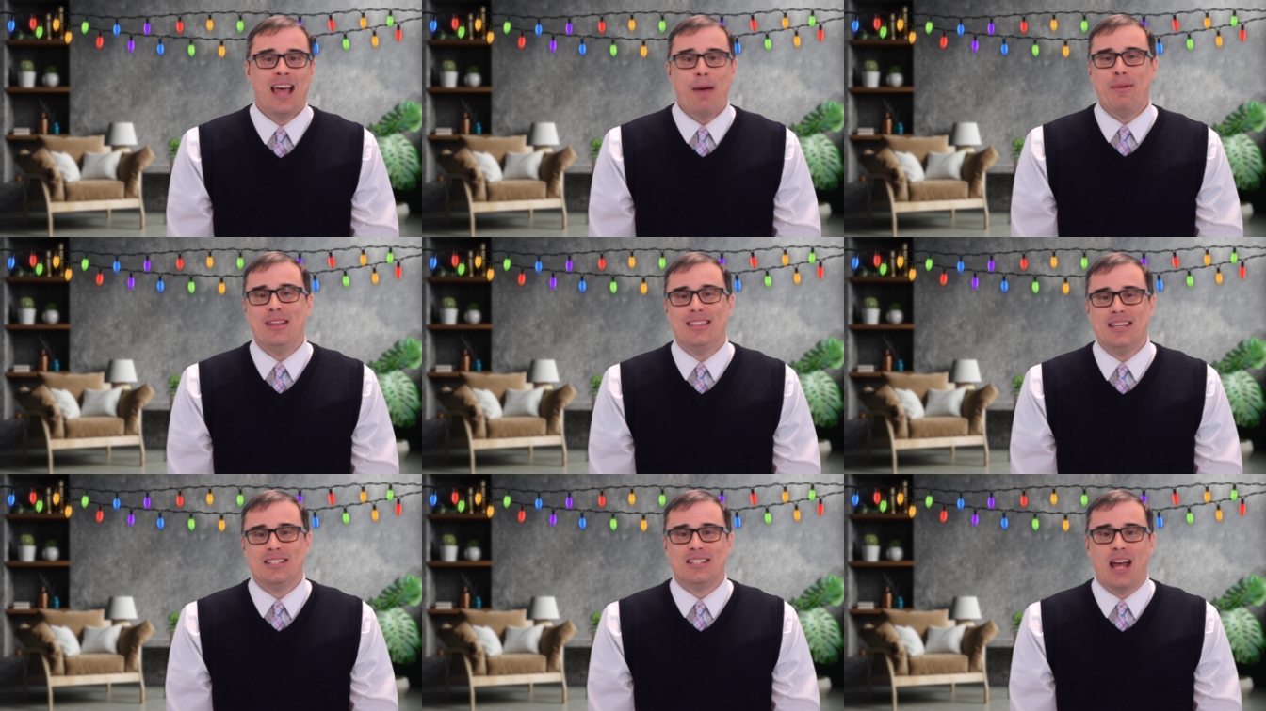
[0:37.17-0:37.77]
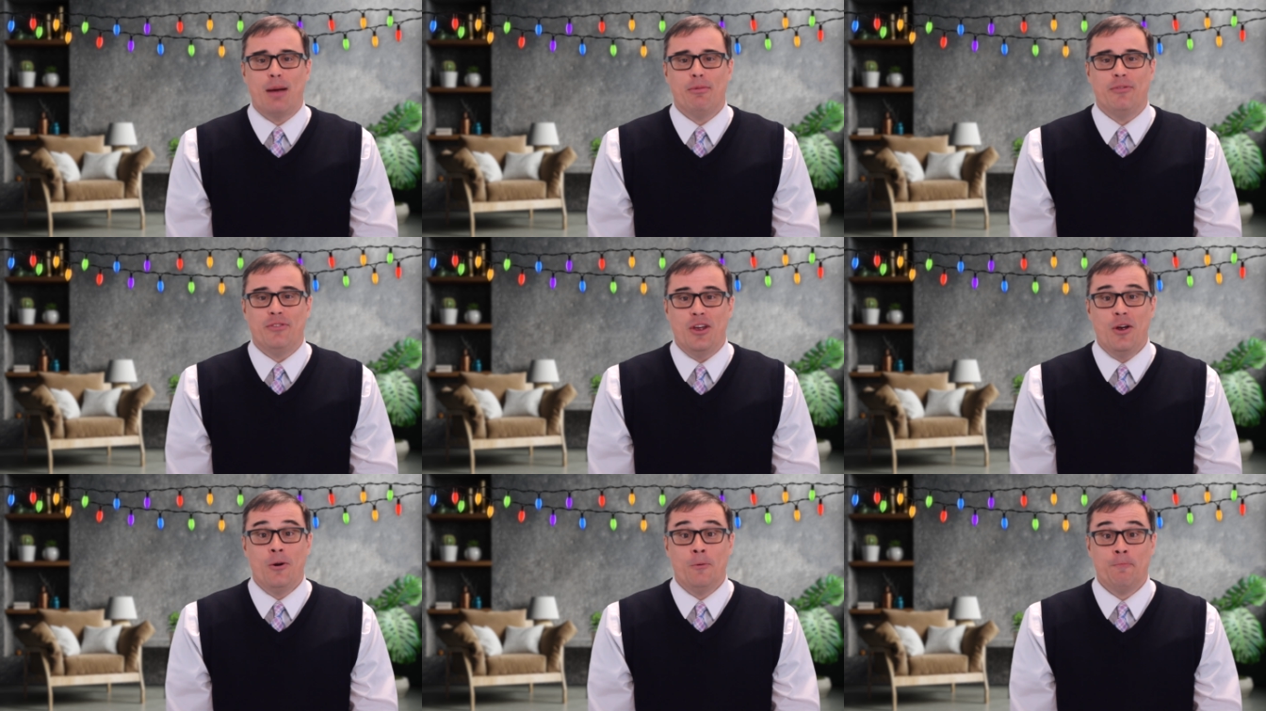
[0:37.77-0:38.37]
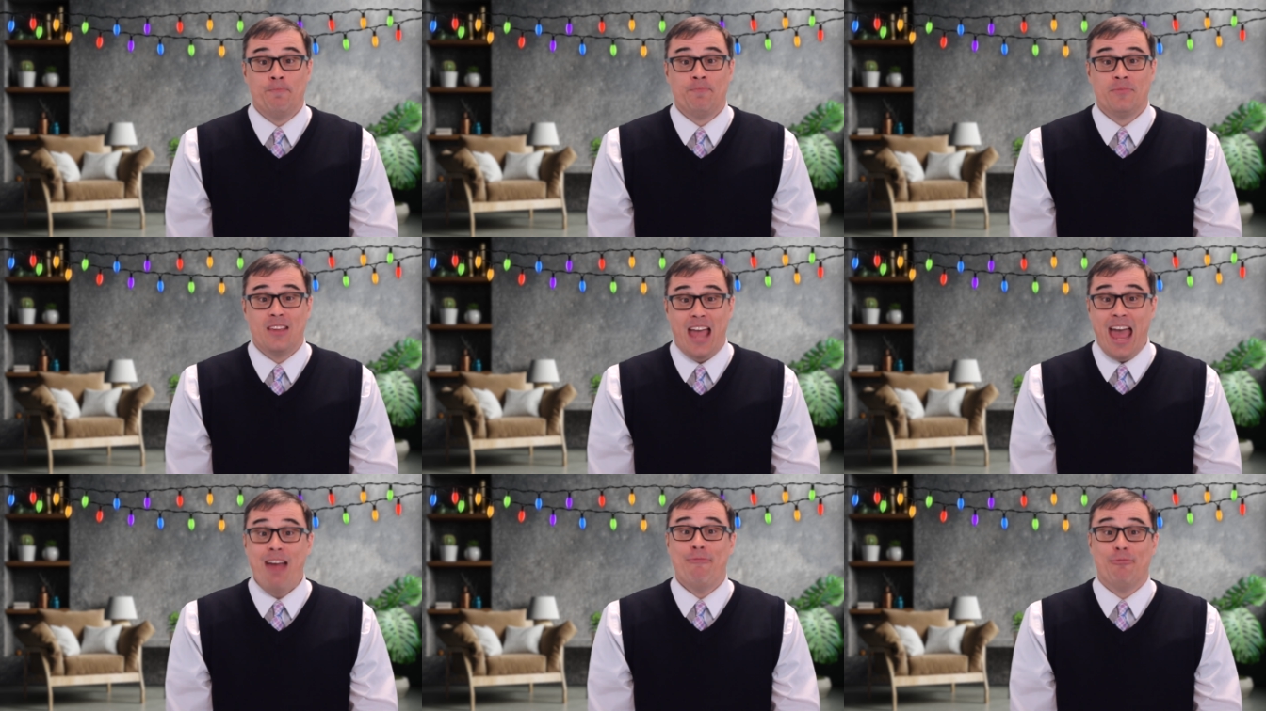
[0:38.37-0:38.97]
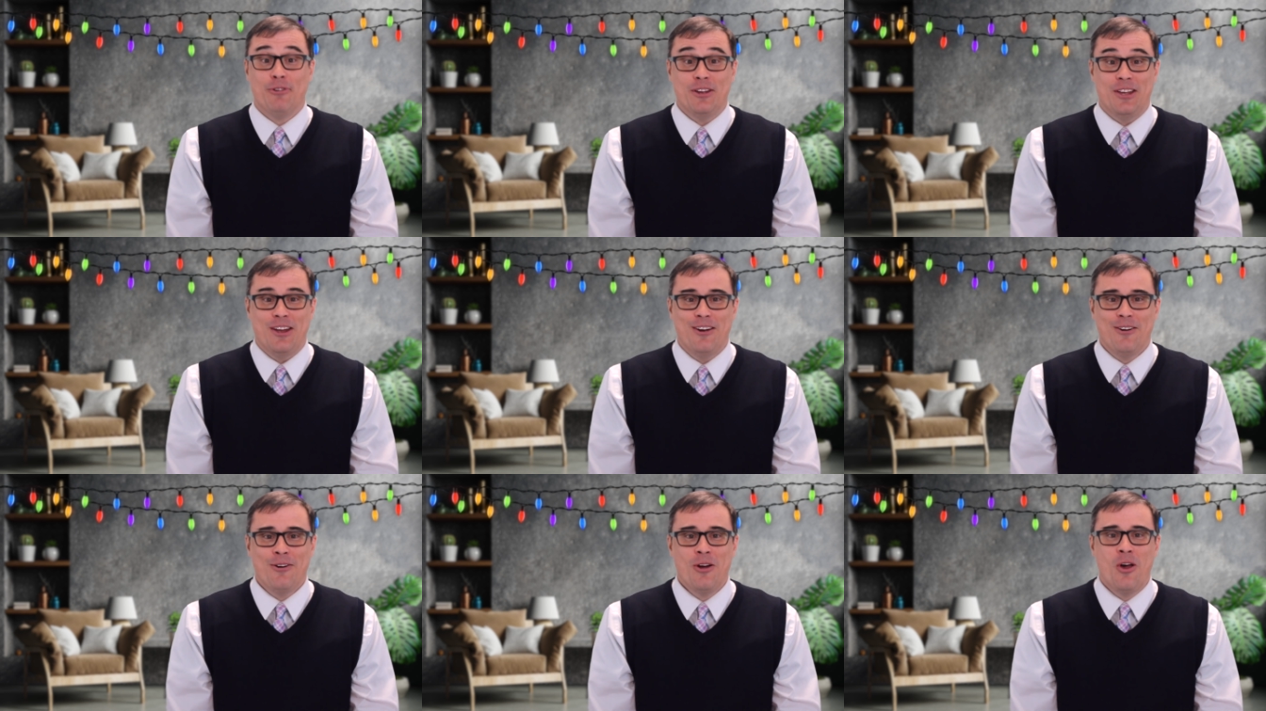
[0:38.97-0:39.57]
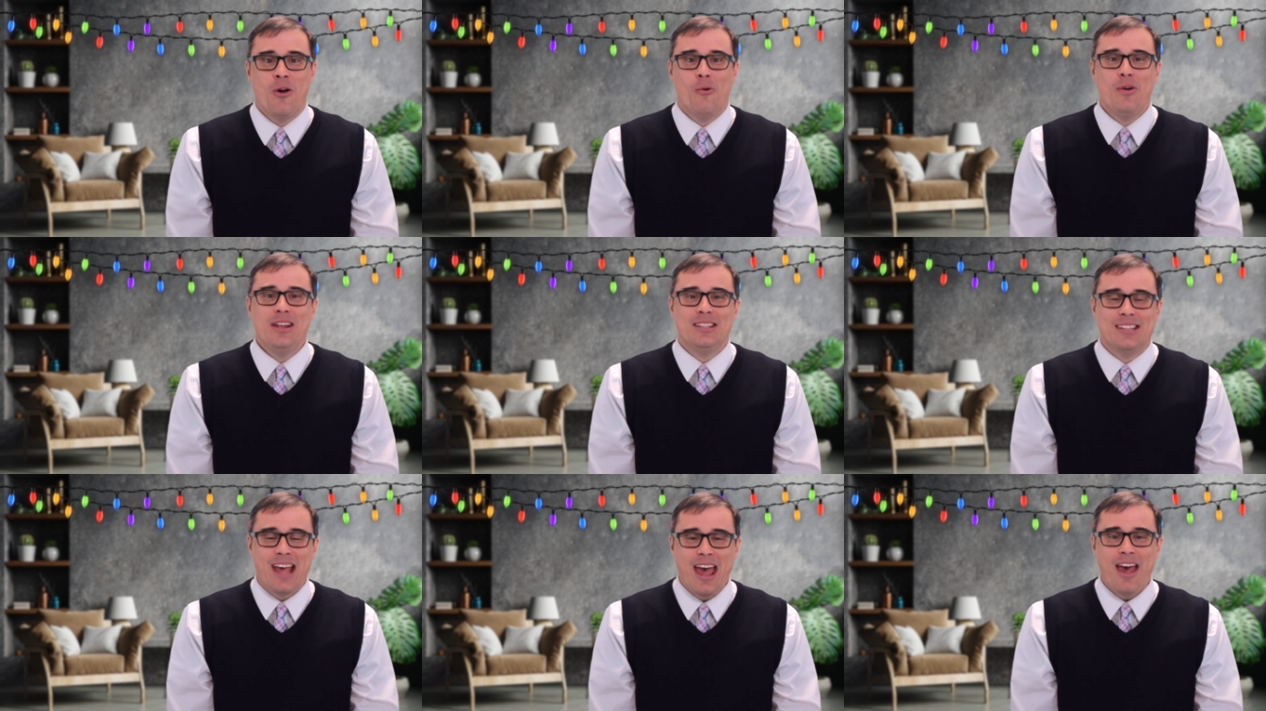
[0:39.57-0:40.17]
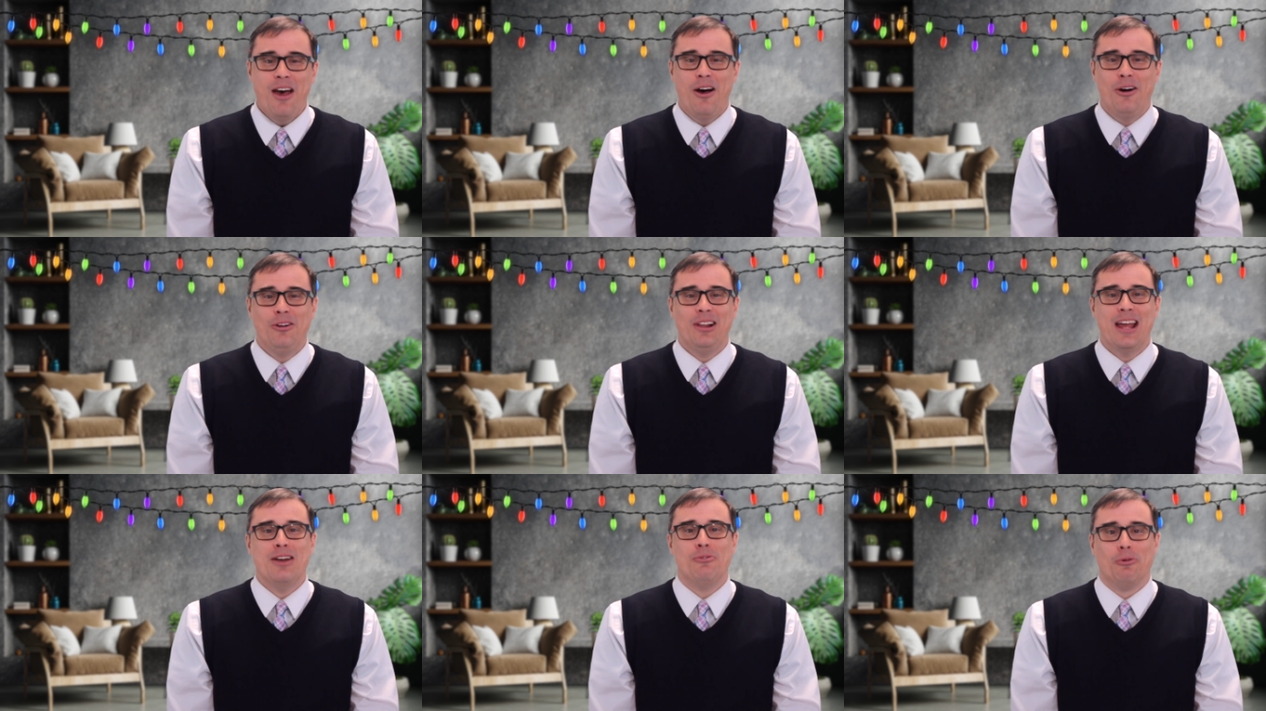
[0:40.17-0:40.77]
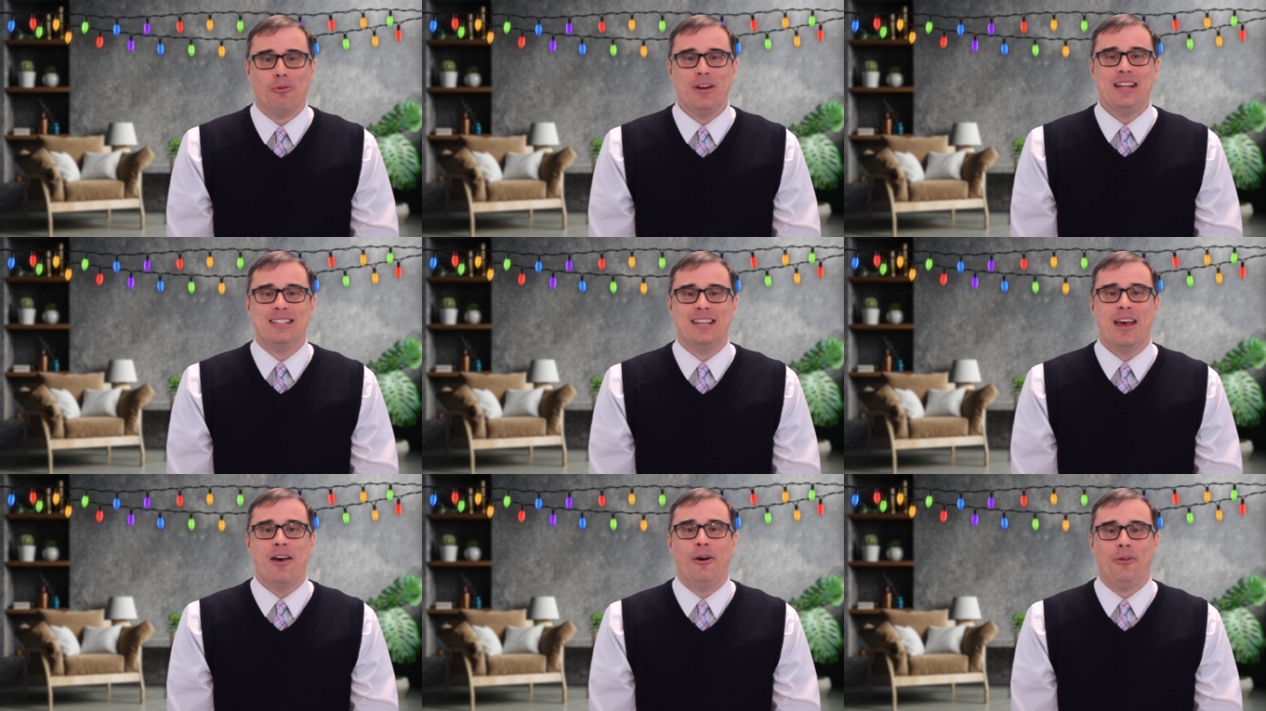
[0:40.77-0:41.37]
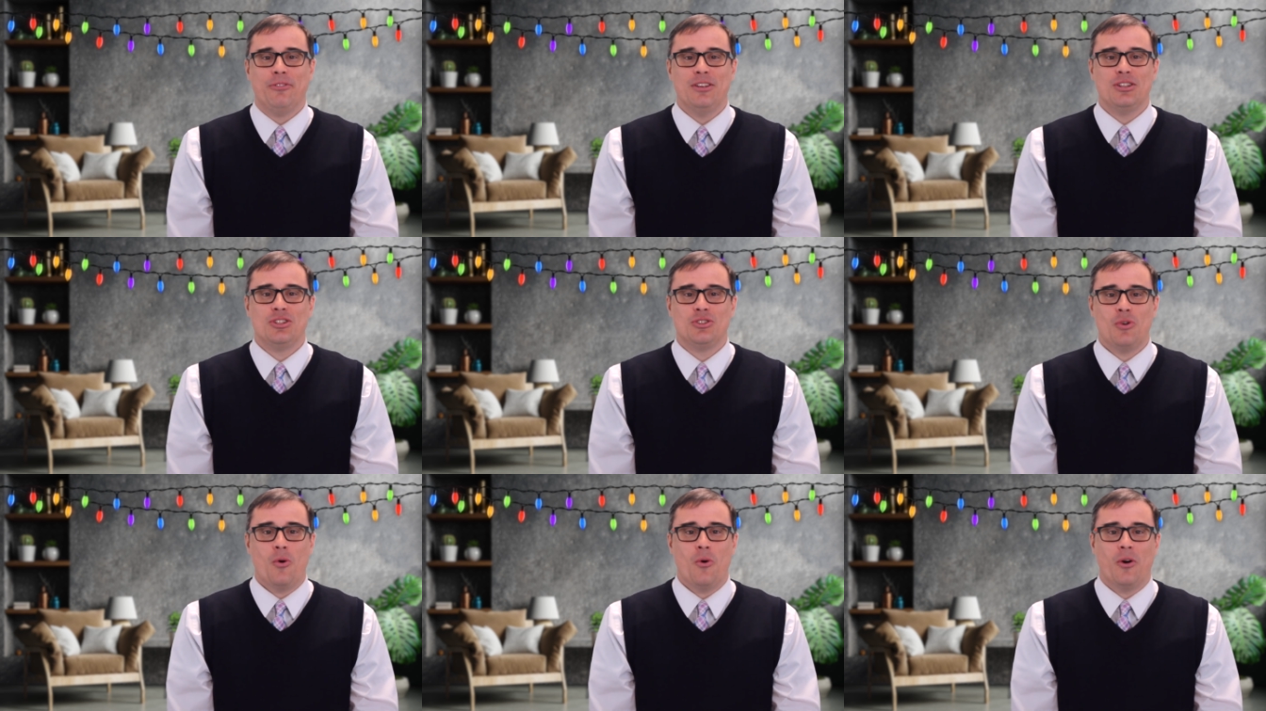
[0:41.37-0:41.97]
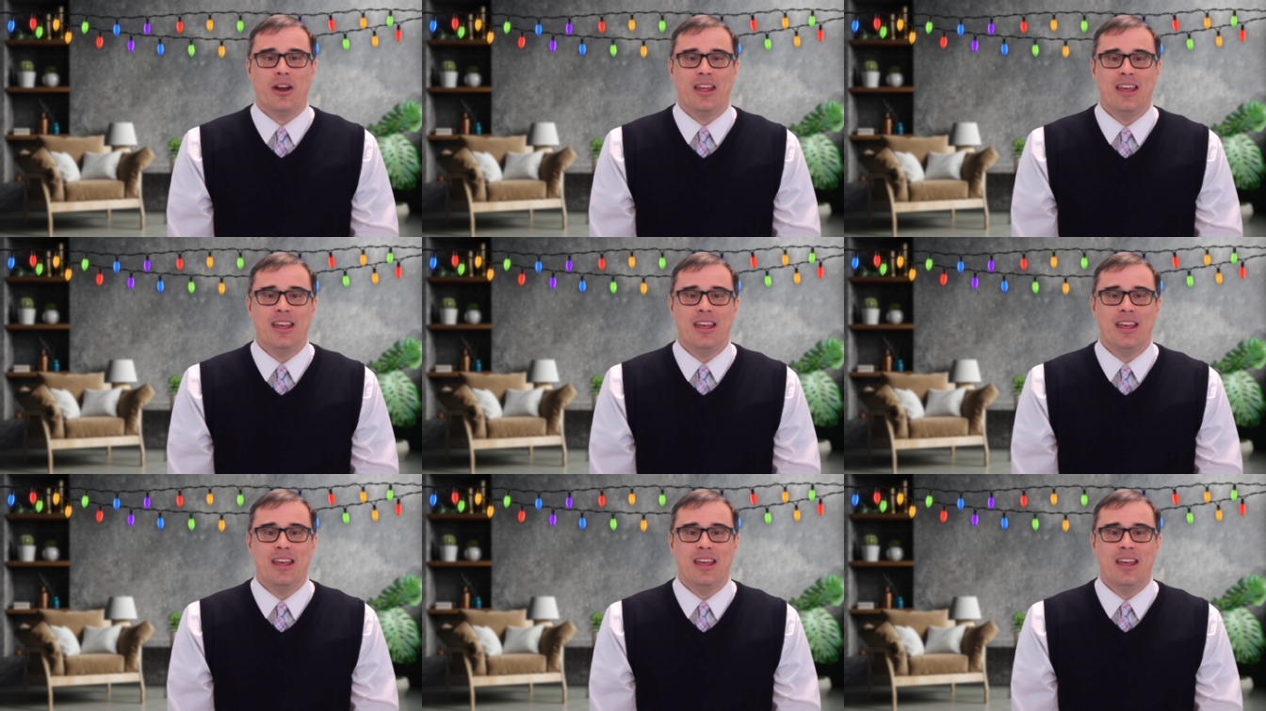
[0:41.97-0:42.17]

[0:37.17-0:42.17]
I mean, this time of year, every year, we tell and retell this story.